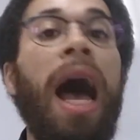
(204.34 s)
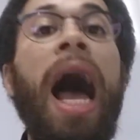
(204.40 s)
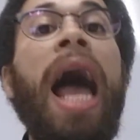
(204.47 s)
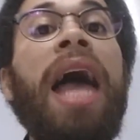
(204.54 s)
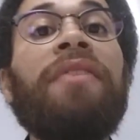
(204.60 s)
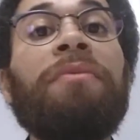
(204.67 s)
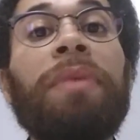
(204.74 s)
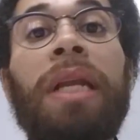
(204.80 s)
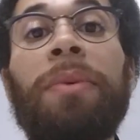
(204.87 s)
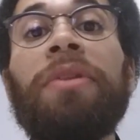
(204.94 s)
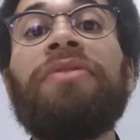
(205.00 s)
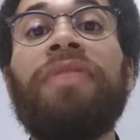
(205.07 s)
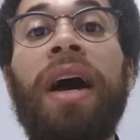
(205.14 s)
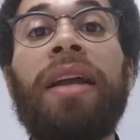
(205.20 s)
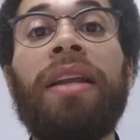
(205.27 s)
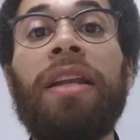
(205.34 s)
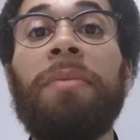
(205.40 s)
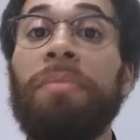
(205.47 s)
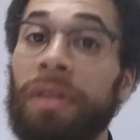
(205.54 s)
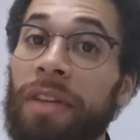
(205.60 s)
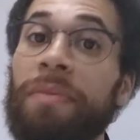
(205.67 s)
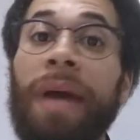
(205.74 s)
I haven't been able to find any.
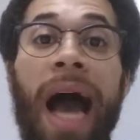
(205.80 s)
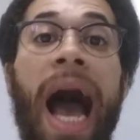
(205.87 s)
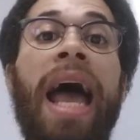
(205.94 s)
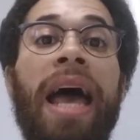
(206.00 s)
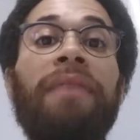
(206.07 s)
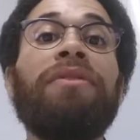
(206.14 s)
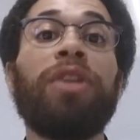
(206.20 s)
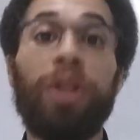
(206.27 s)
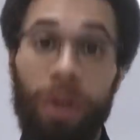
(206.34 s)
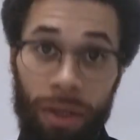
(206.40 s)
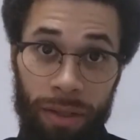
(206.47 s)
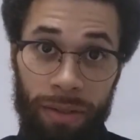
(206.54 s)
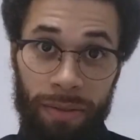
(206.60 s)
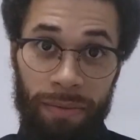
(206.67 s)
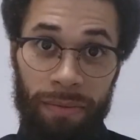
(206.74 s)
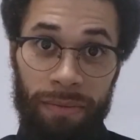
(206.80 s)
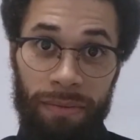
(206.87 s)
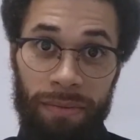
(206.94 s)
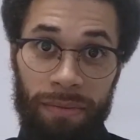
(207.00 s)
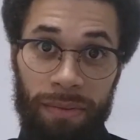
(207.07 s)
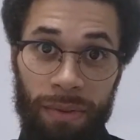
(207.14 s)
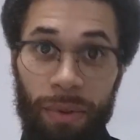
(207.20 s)
Believe me, I have looked.
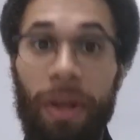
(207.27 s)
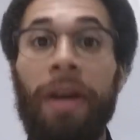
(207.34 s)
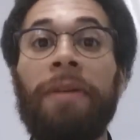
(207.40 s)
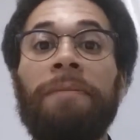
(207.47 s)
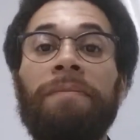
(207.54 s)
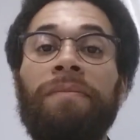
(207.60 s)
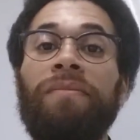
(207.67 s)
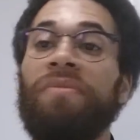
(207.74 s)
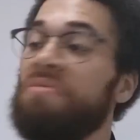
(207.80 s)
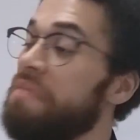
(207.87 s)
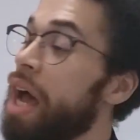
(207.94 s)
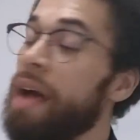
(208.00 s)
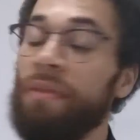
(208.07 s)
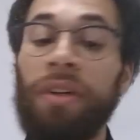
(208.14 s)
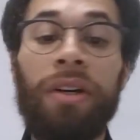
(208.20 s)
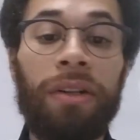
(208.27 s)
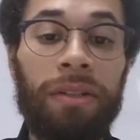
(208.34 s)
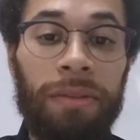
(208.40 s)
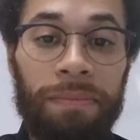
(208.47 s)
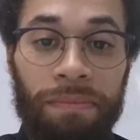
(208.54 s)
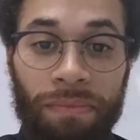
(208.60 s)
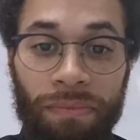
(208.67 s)
Okay? I've
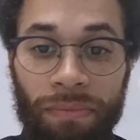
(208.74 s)
looked.